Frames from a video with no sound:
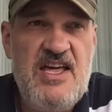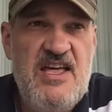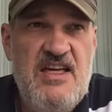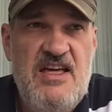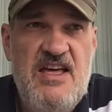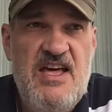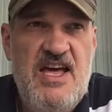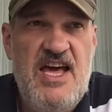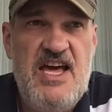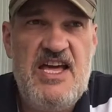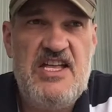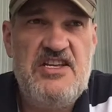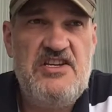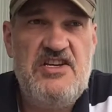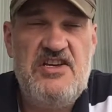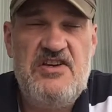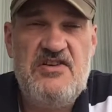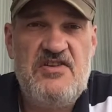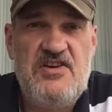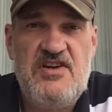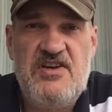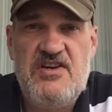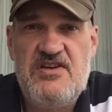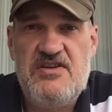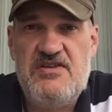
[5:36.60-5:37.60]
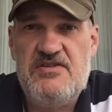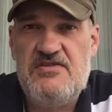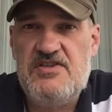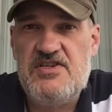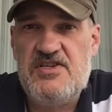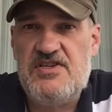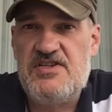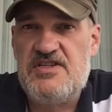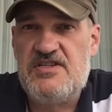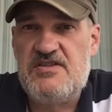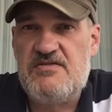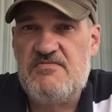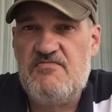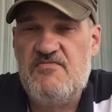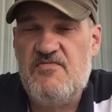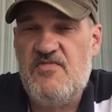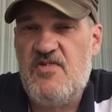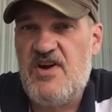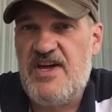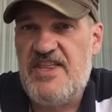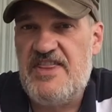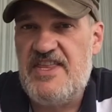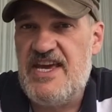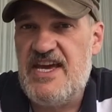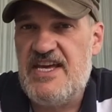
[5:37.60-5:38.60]
and you can just
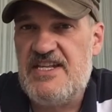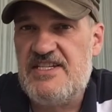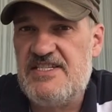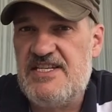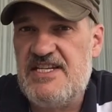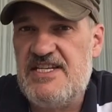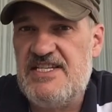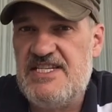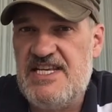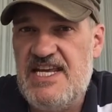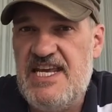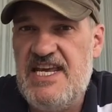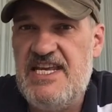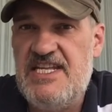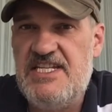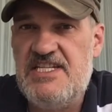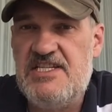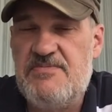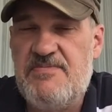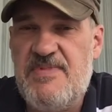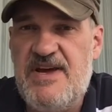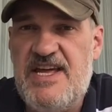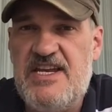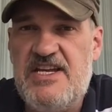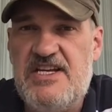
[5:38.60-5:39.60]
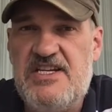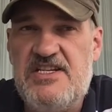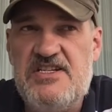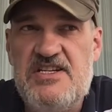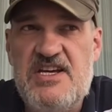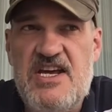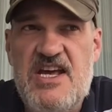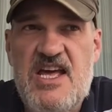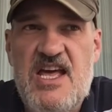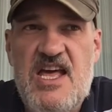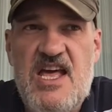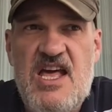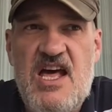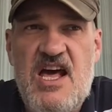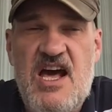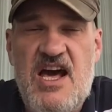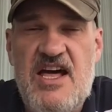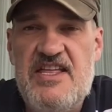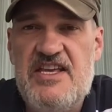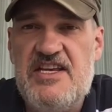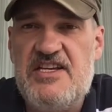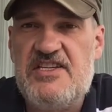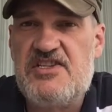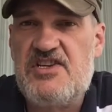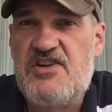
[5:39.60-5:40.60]
write the answers in Spanish.
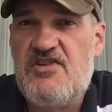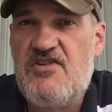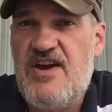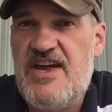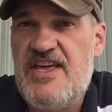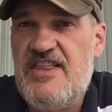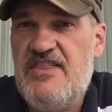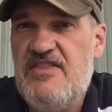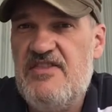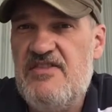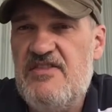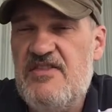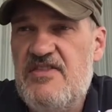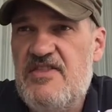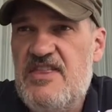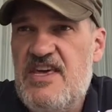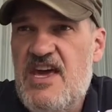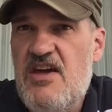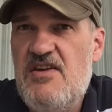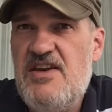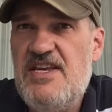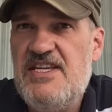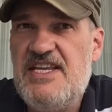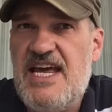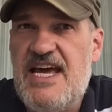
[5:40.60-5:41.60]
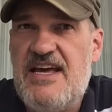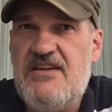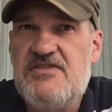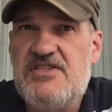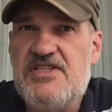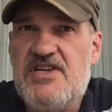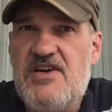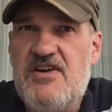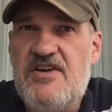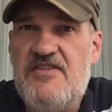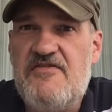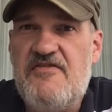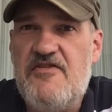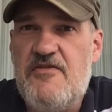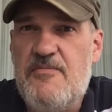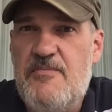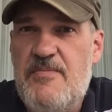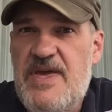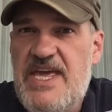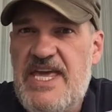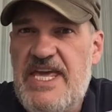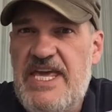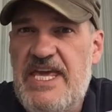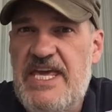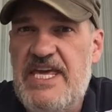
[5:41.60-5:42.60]
I think it's great. The only downside for
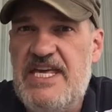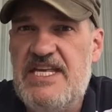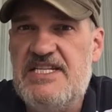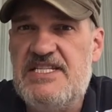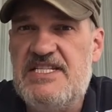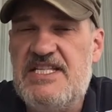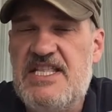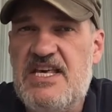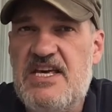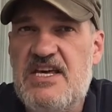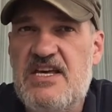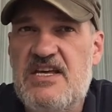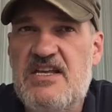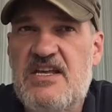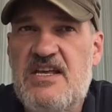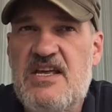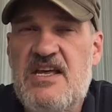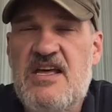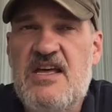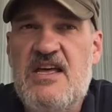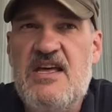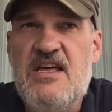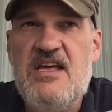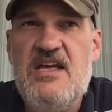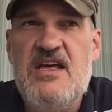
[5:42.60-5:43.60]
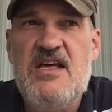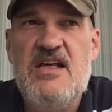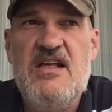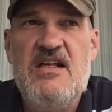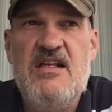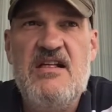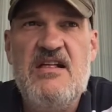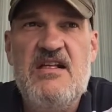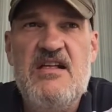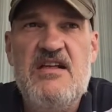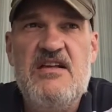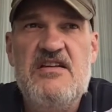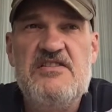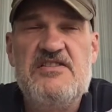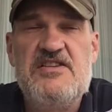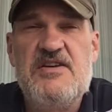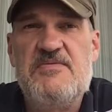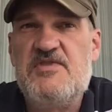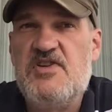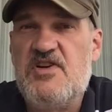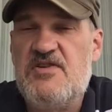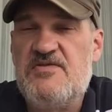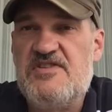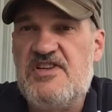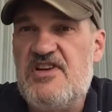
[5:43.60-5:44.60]
me is that
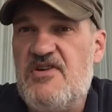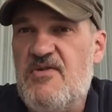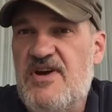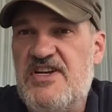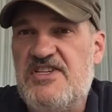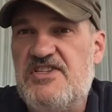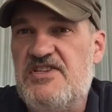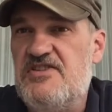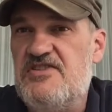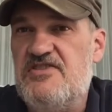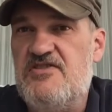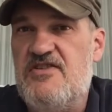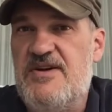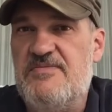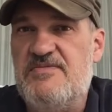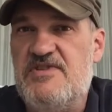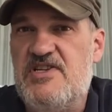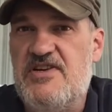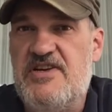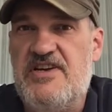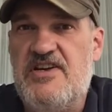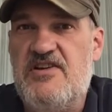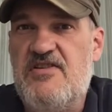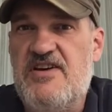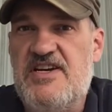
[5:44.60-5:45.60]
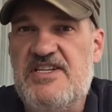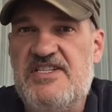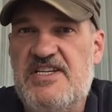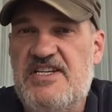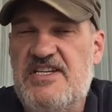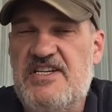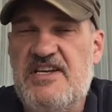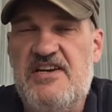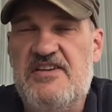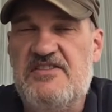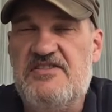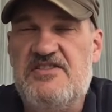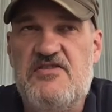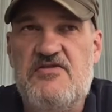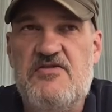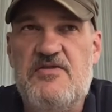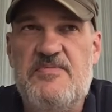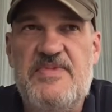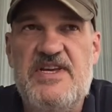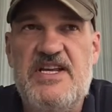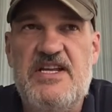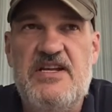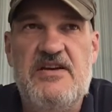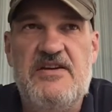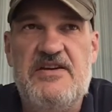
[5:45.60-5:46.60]
sometimes the questions are absolutely crazy, so
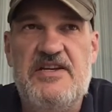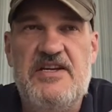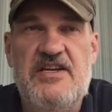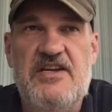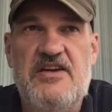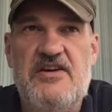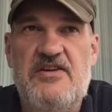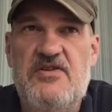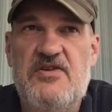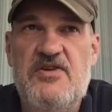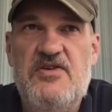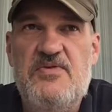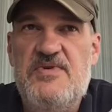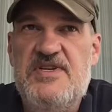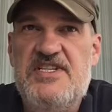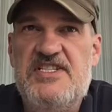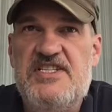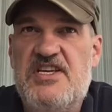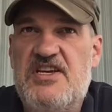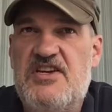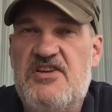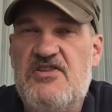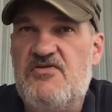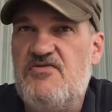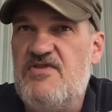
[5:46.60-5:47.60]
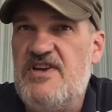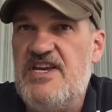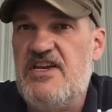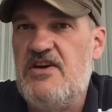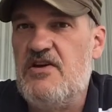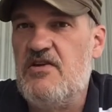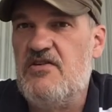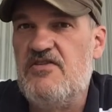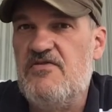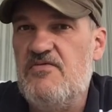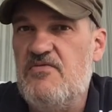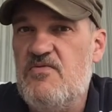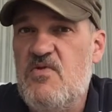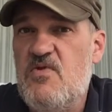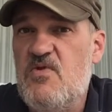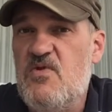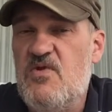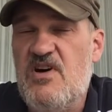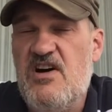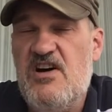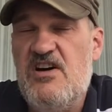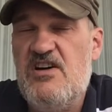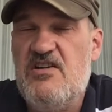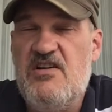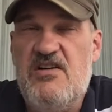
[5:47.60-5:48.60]
it'd be like, who is the Greek god of
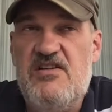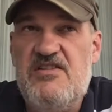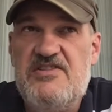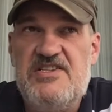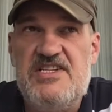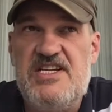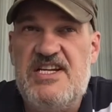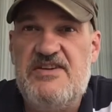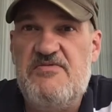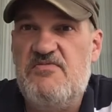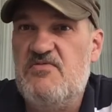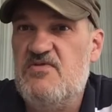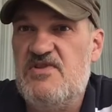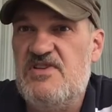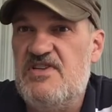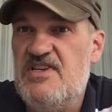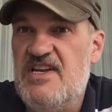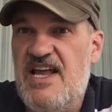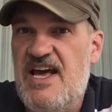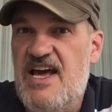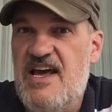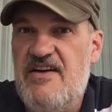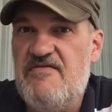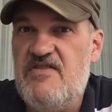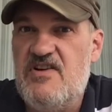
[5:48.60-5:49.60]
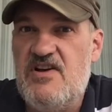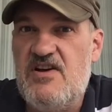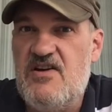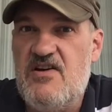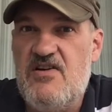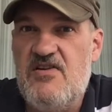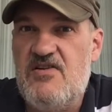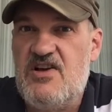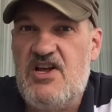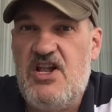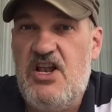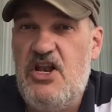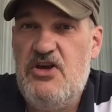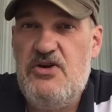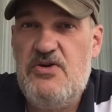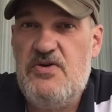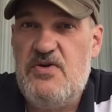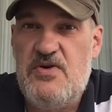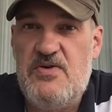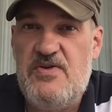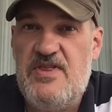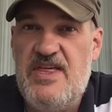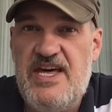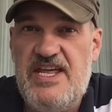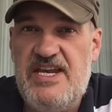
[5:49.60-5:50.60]
war? I honestly haven't got a clue
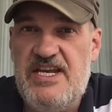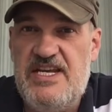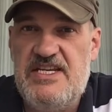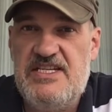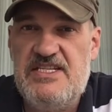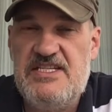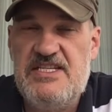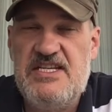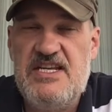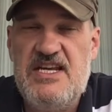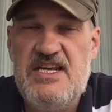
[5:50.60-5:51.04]
who that is.